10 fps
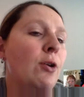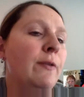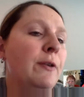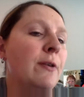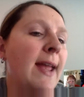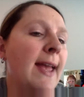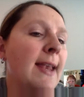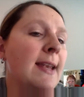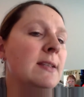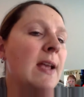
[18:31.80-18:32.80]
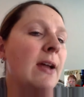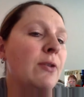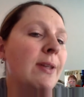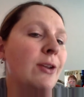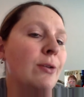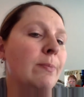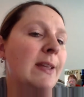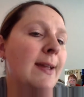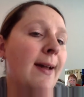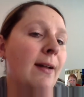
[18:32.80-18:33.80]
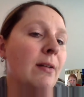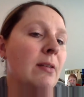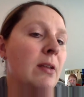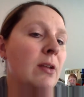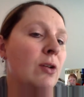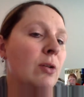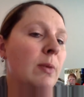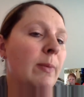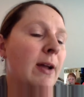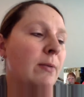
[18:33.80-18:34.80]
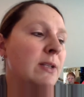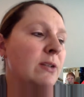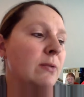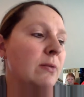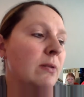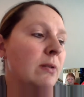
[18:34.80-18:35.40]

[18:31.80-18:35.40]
over your n is how you get your p-hat. Remember how you,